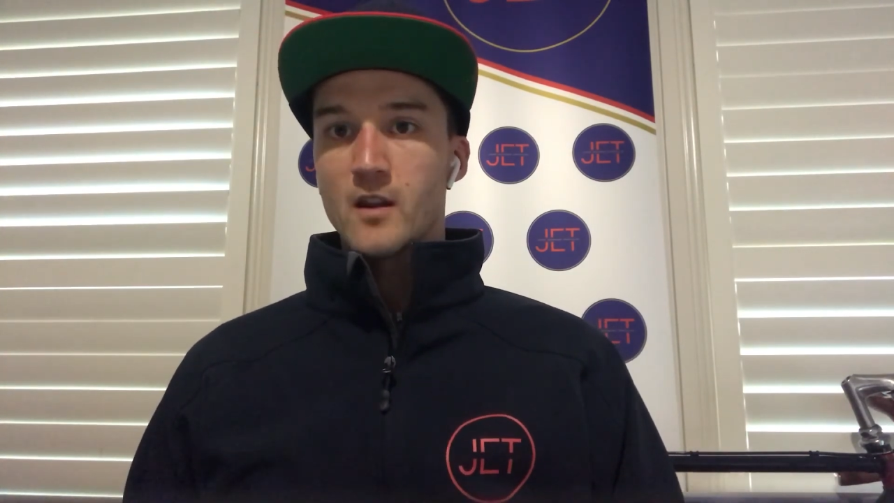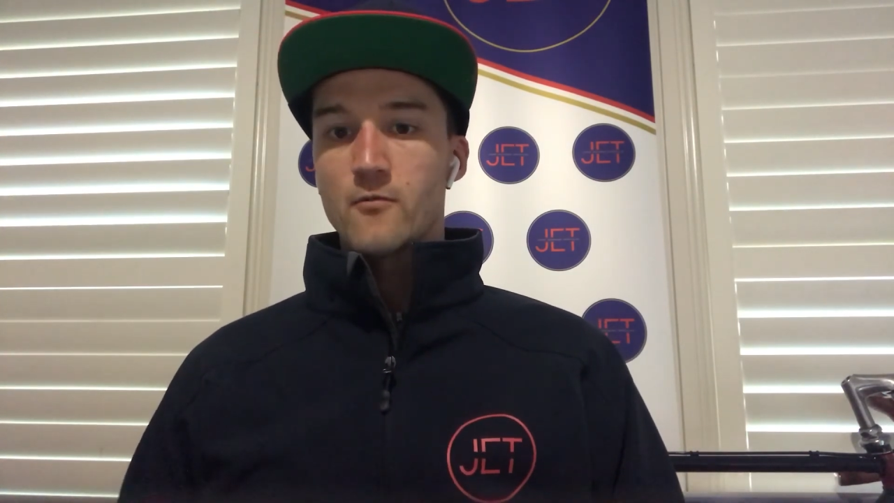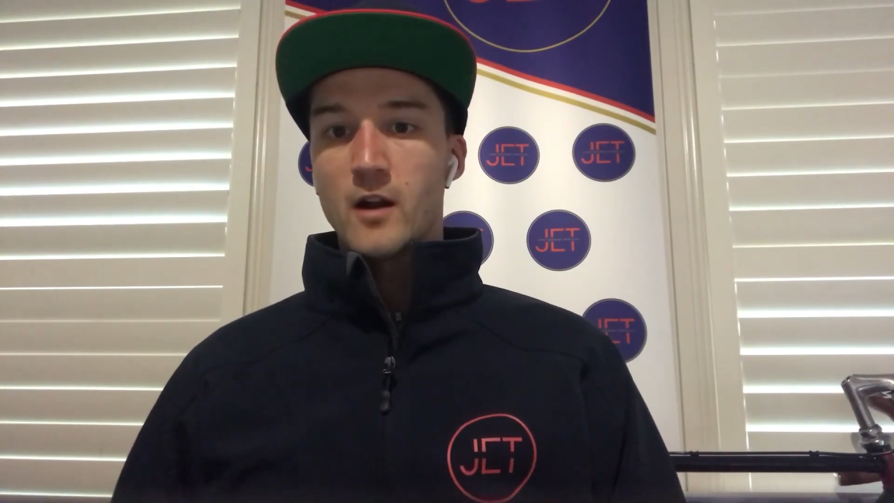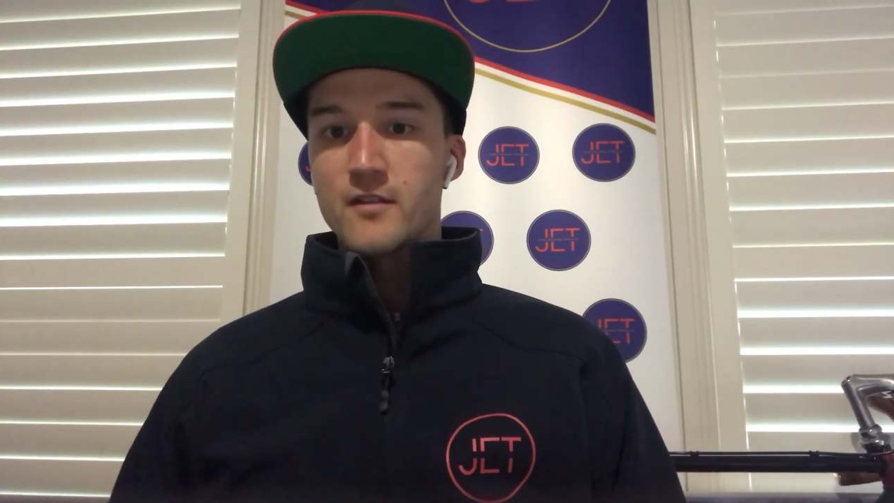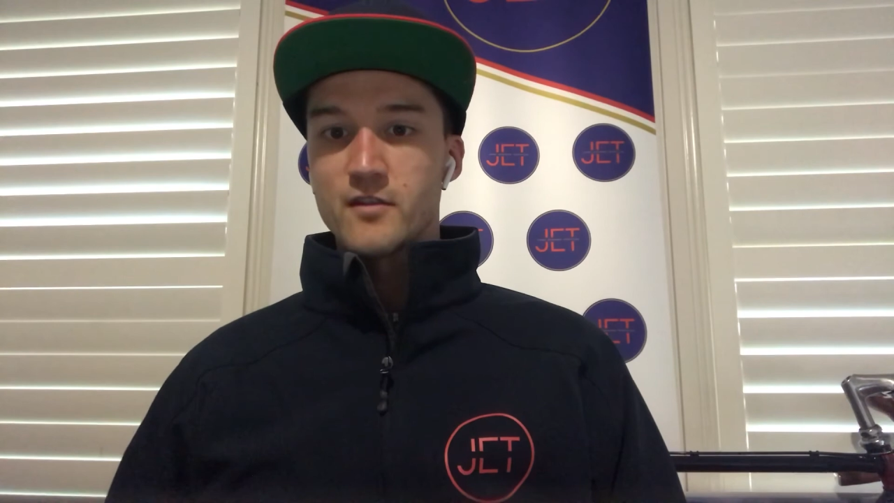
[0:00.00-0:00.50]

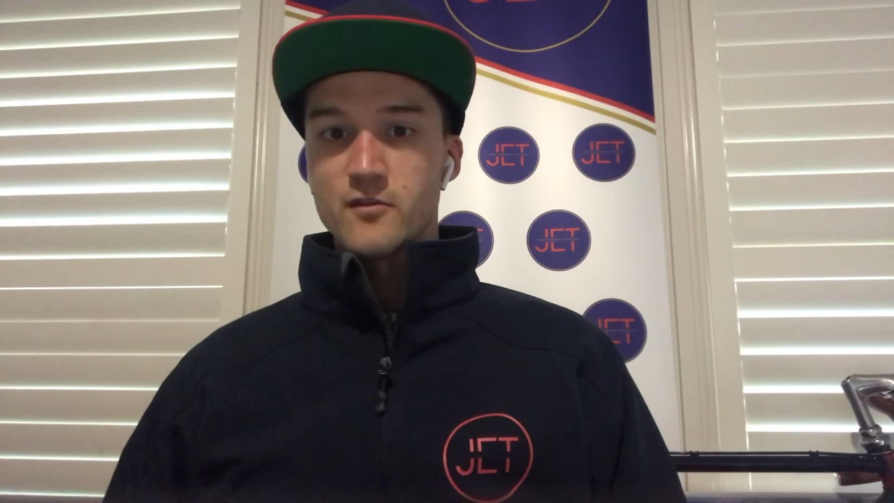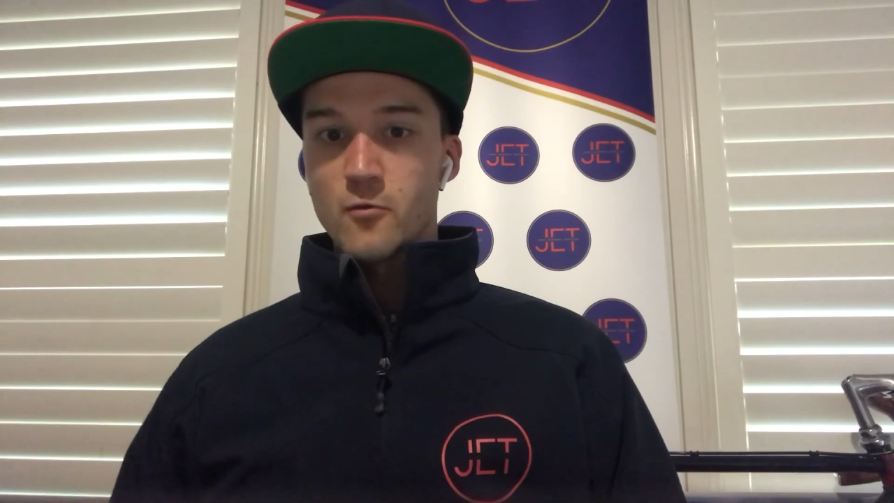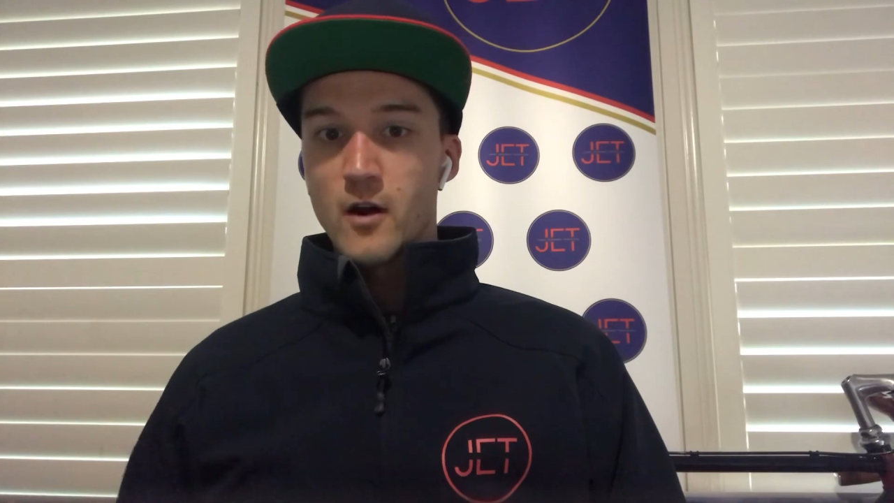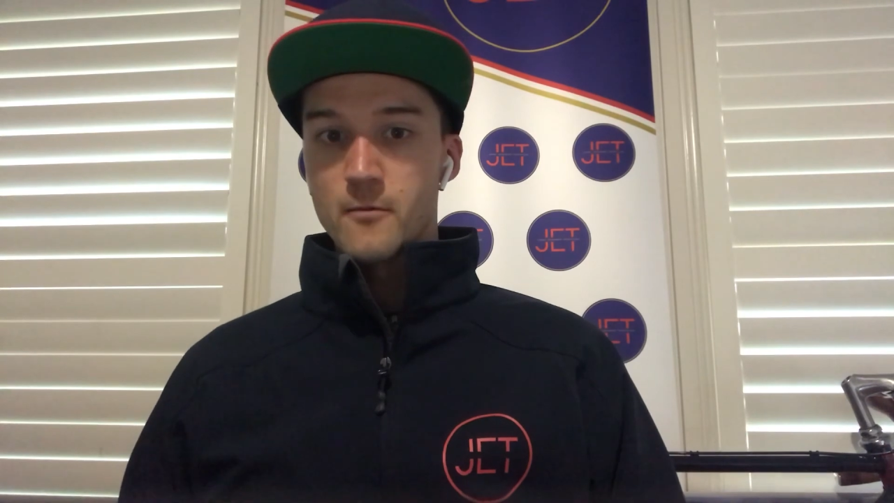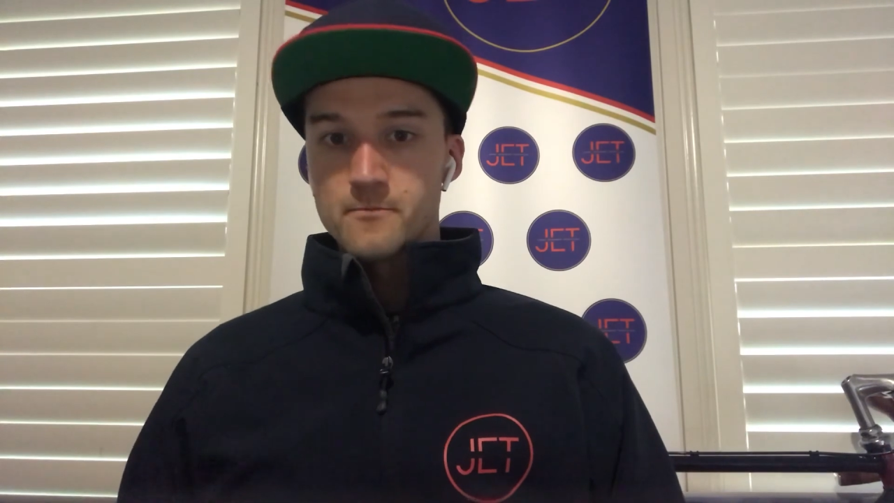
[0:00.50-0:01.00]
runs as well.